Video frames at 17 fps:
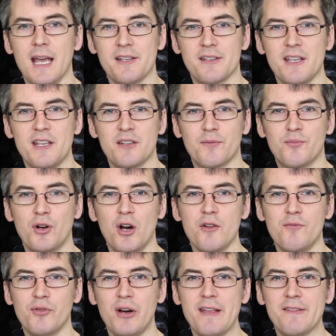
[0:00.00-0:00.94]
Yes, these are
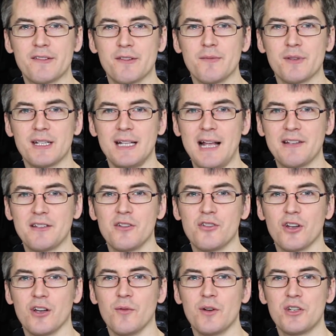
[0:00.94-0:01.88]
pro briefs from
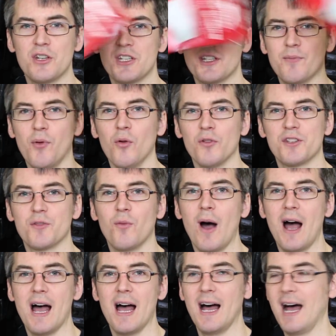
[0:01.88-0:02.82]
Slazenger, which is
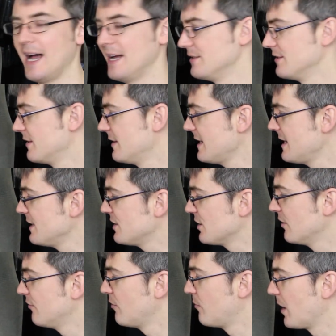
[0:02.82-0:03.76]
sportswear, and these
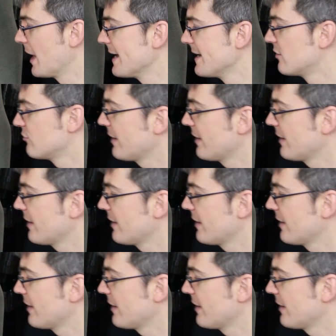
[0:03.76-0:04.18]
are for playing